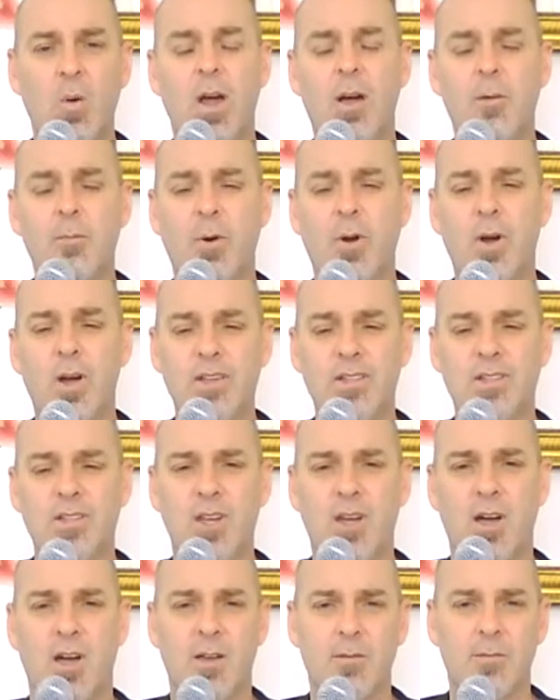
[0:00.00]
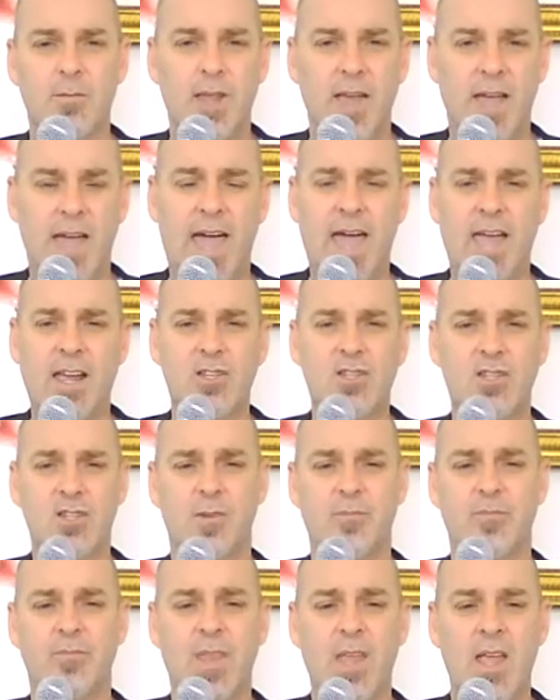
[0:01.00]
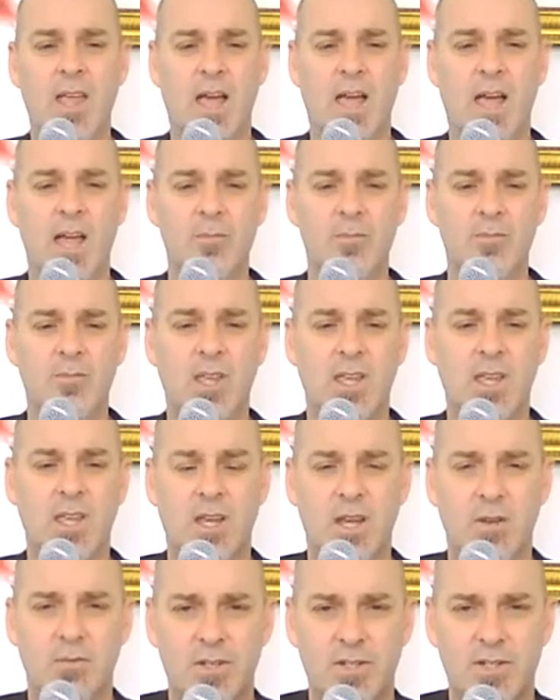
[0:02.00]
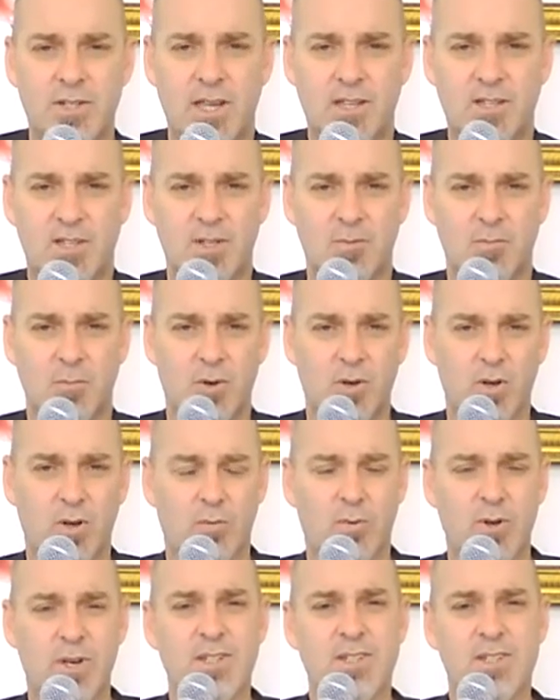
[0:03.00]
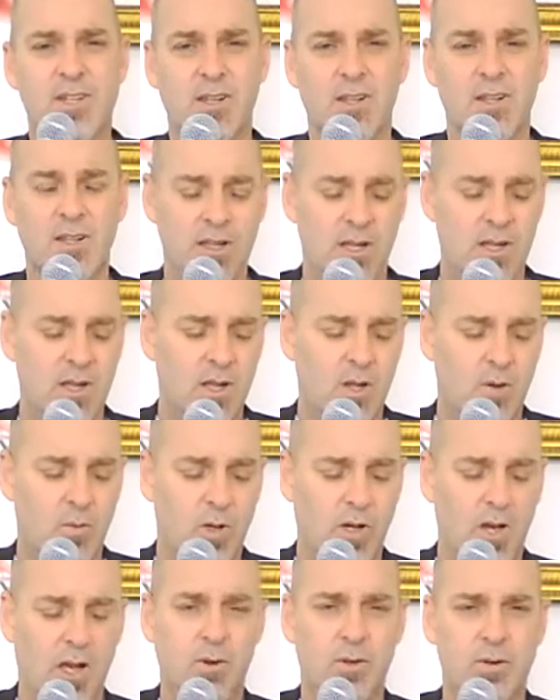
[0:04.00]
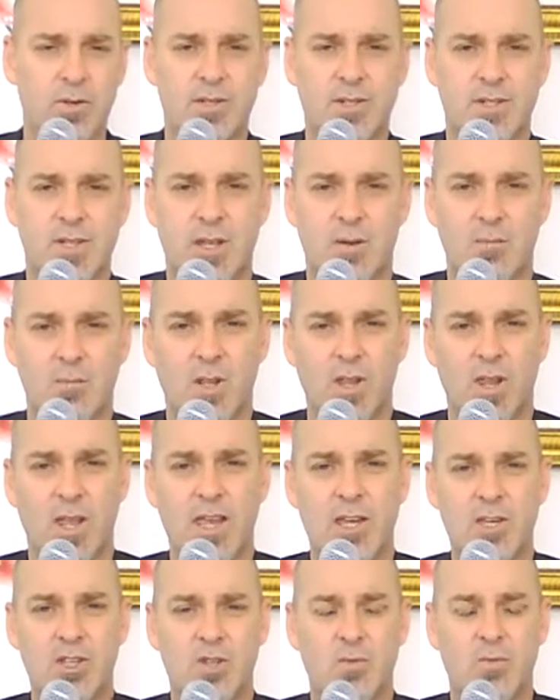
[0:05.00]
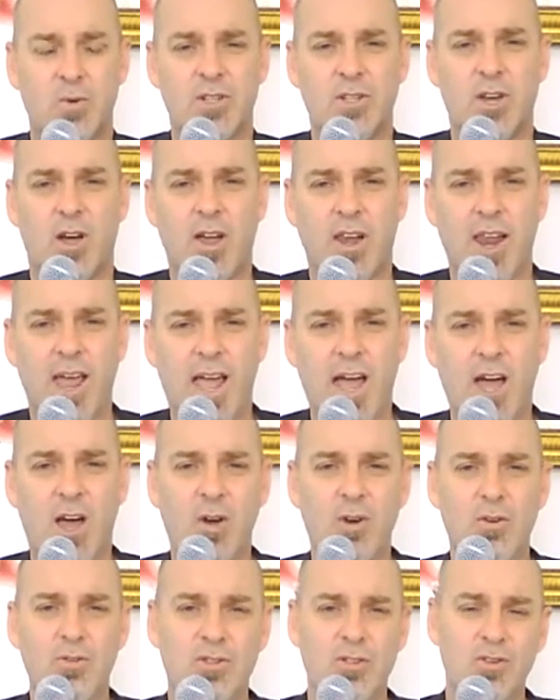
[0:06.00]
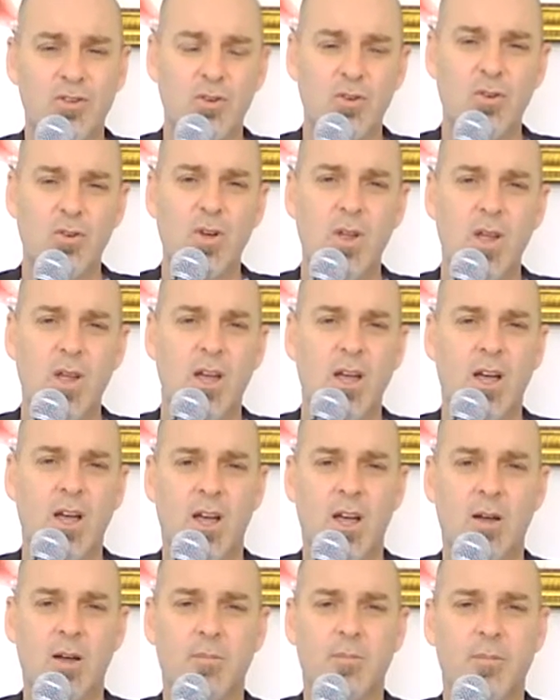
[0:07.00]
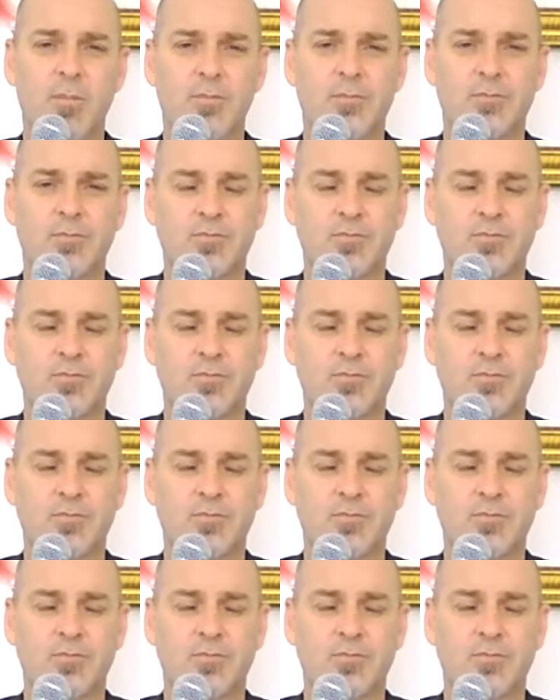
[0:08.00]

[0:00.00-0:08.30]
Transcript: Well, praise God action. I am thinking of a testimony recently when I was in Malaysia. We taught how to uh,